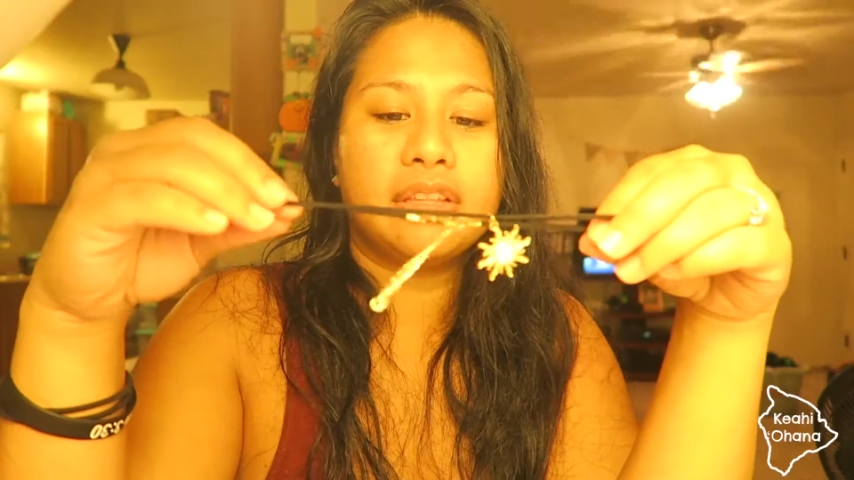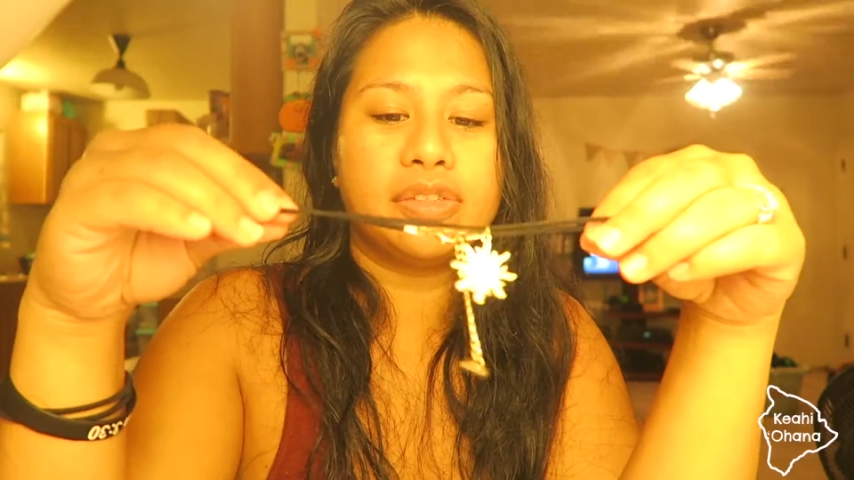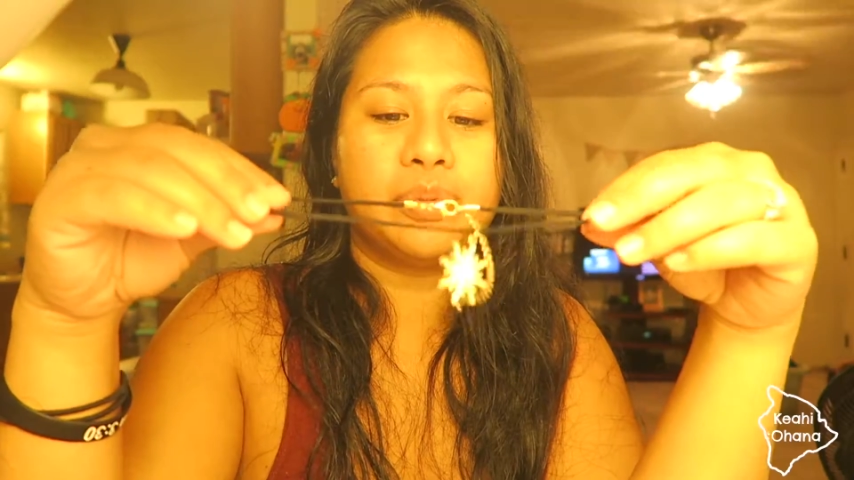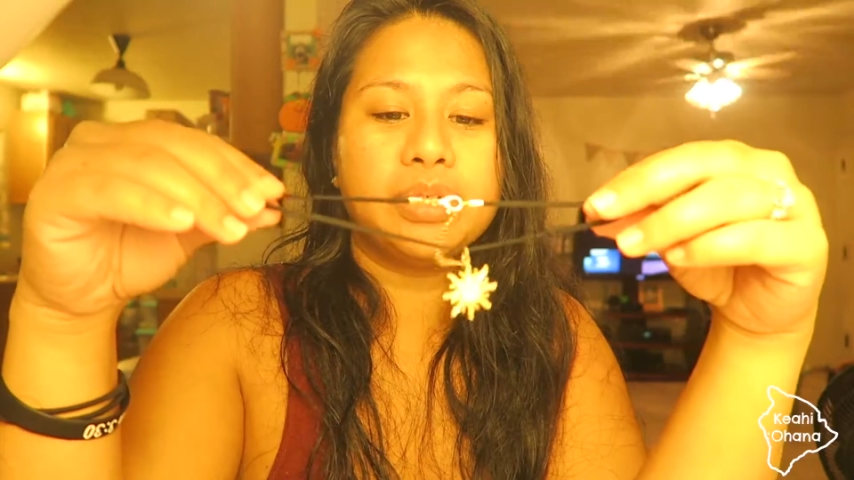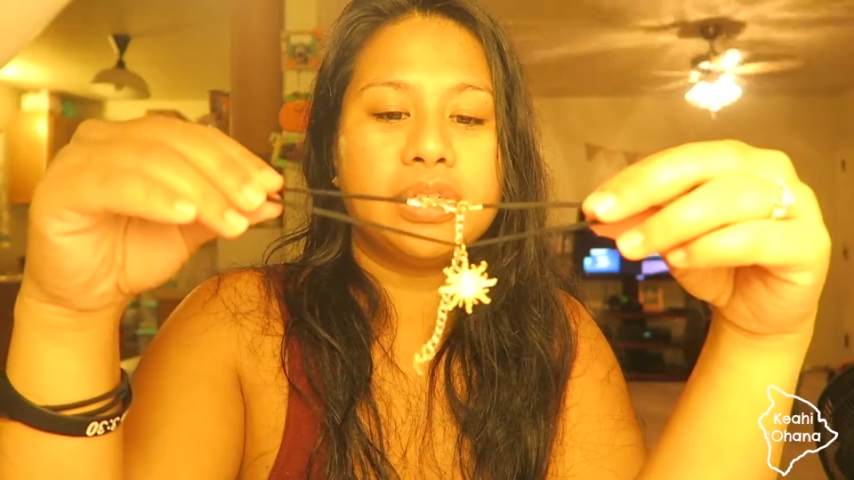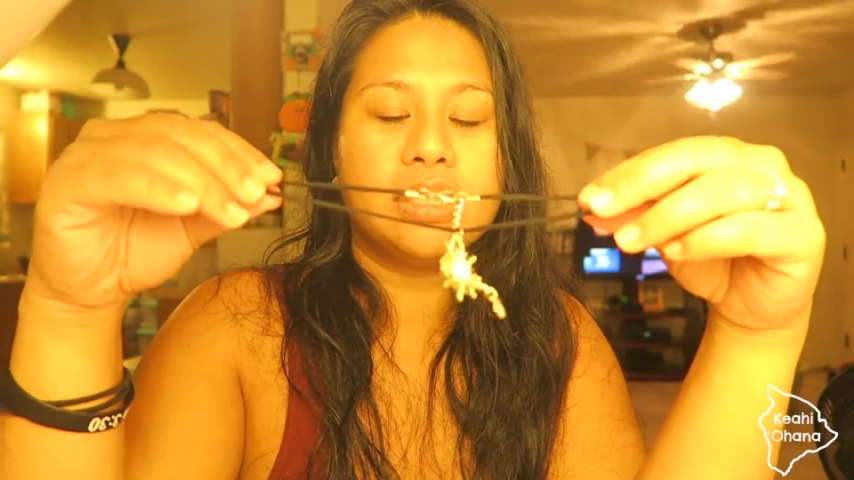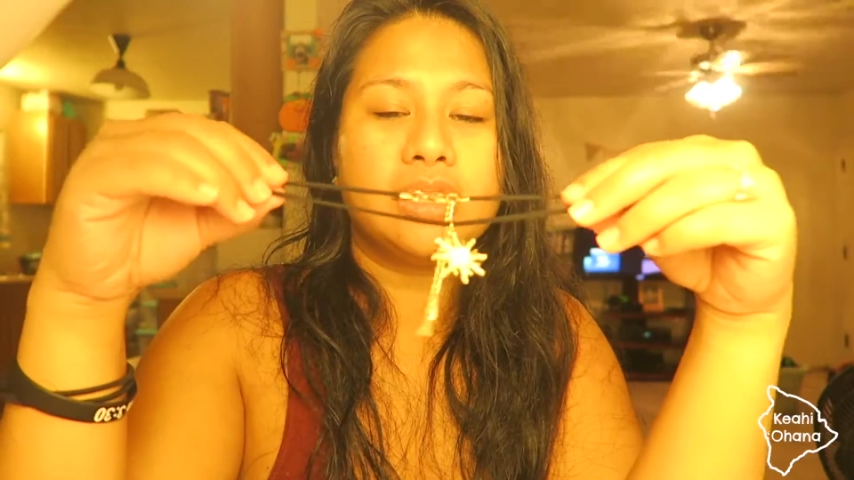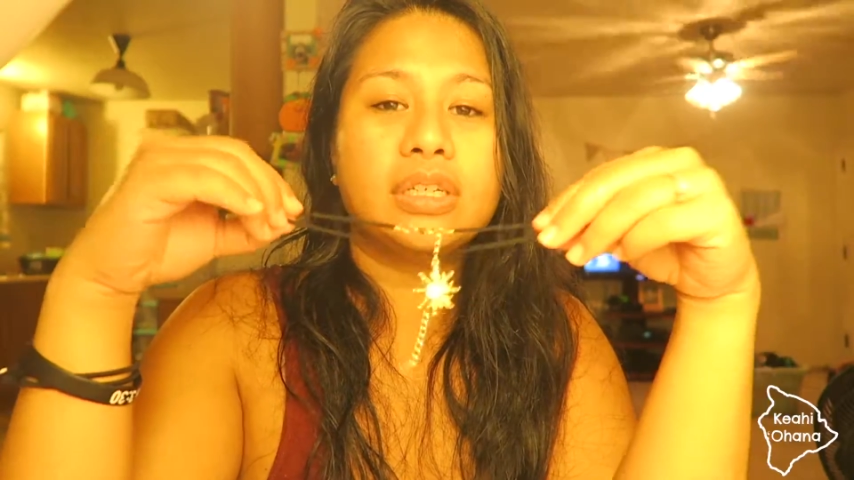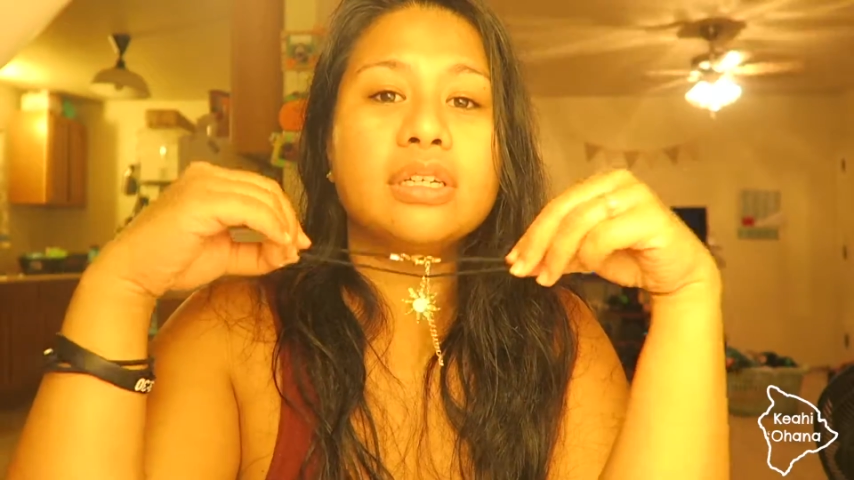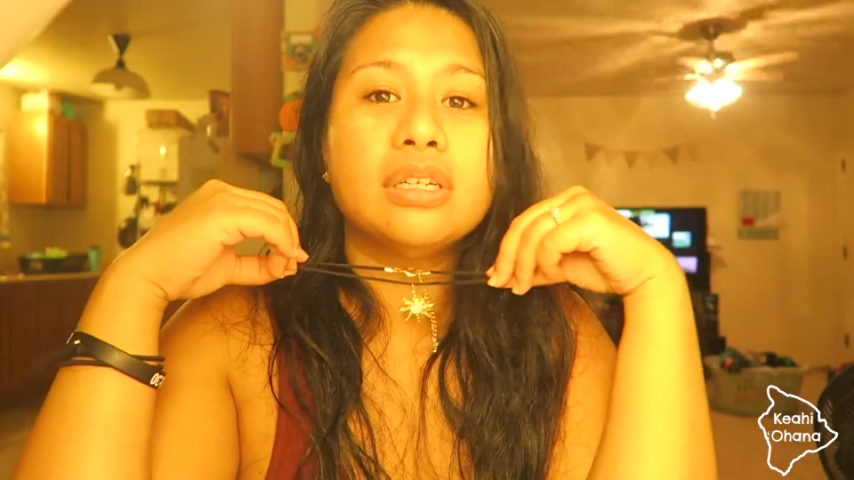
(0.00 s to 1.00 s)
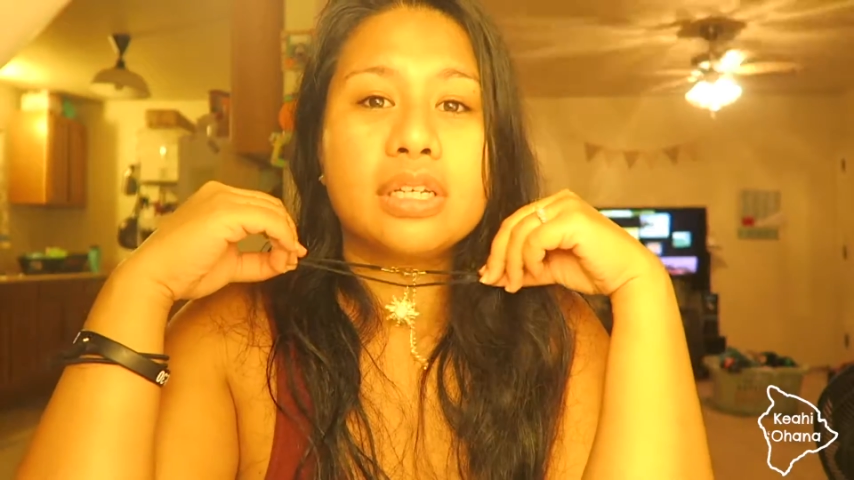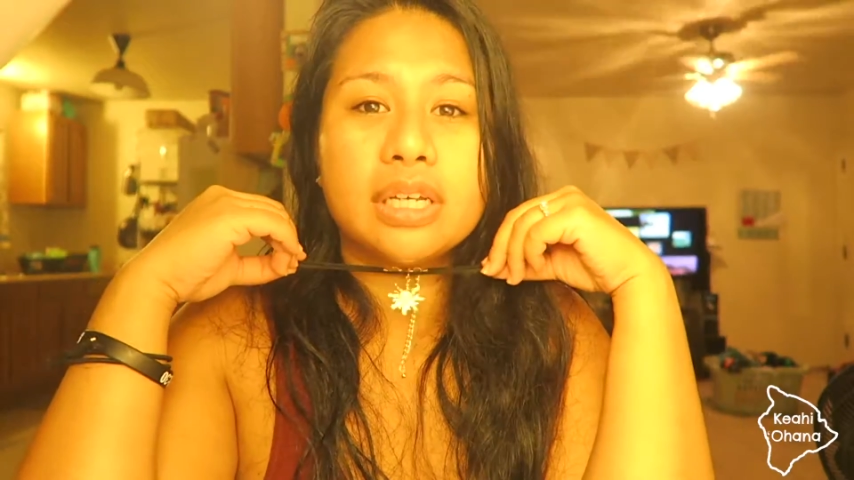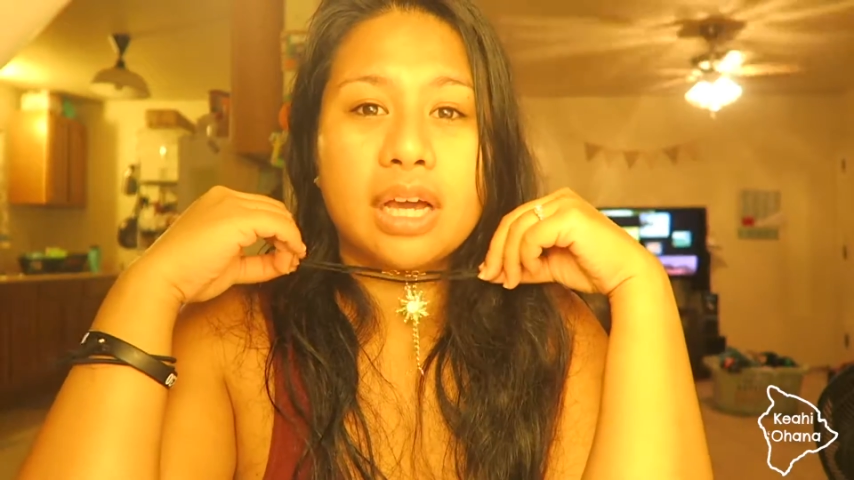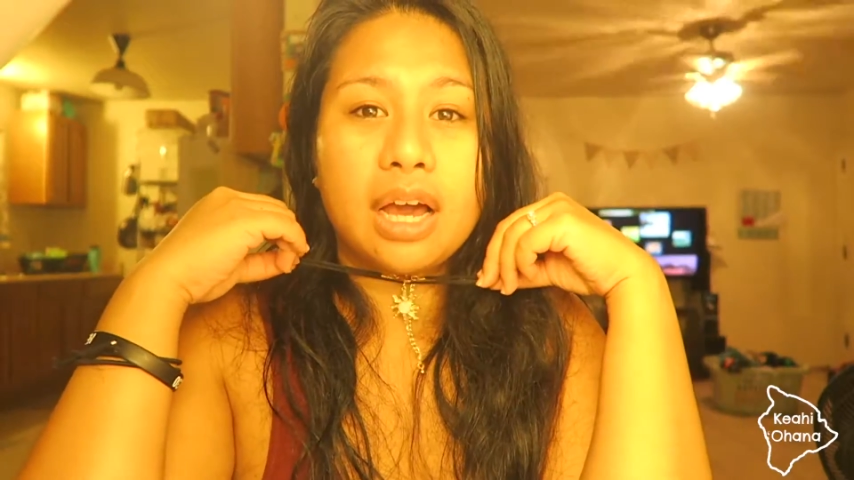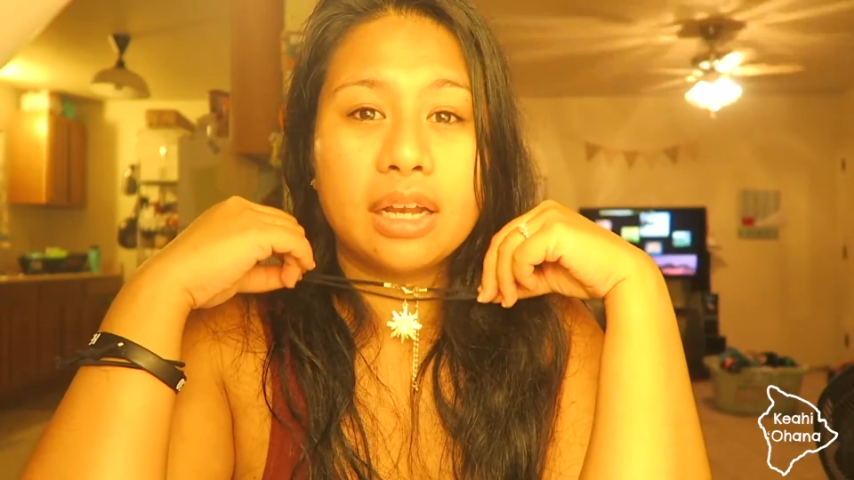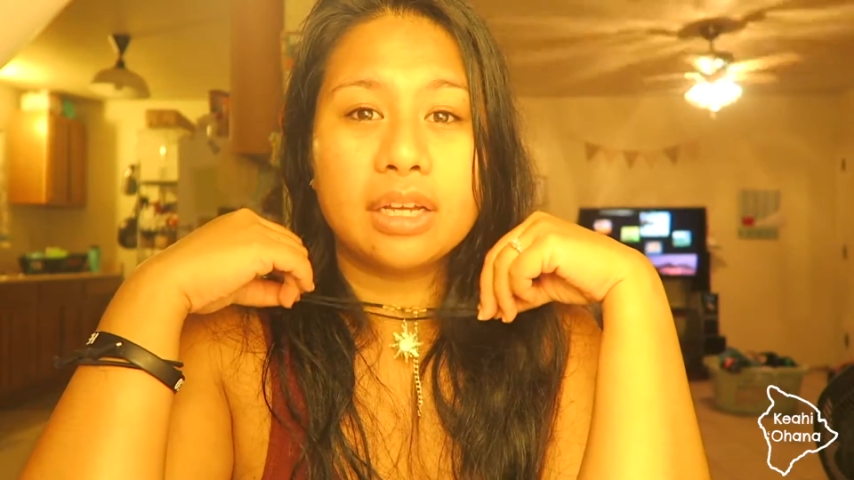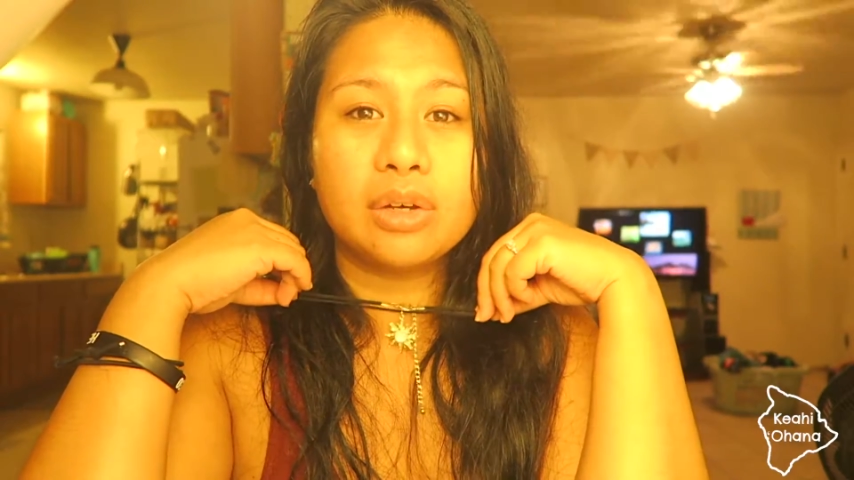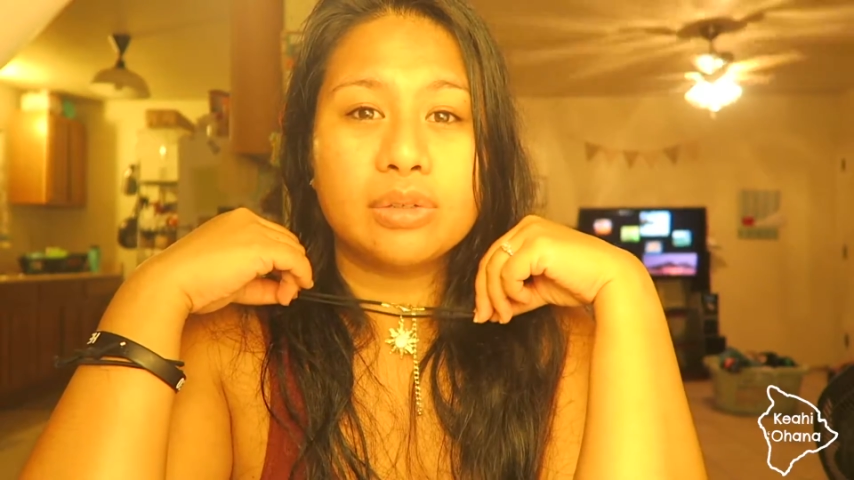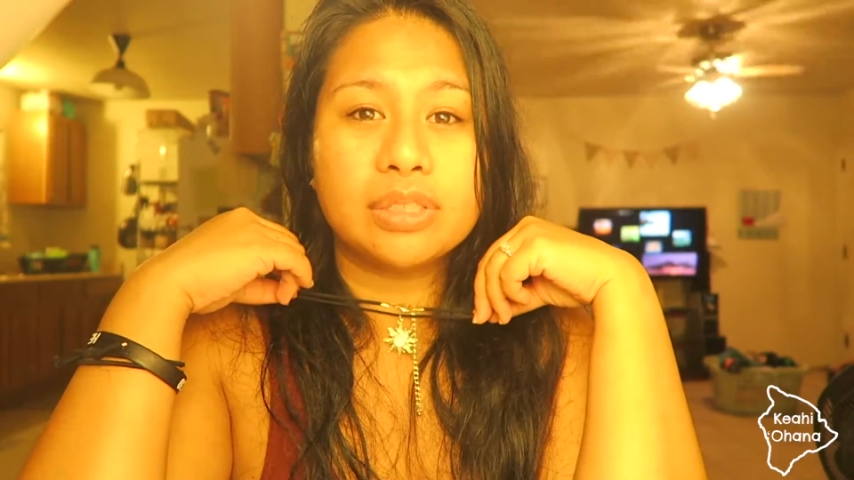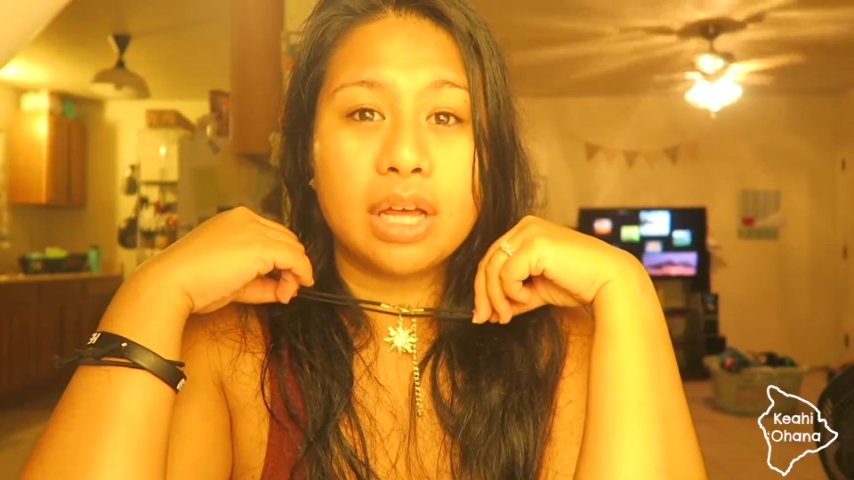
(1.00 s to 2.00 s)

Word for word: This one, it kind of goes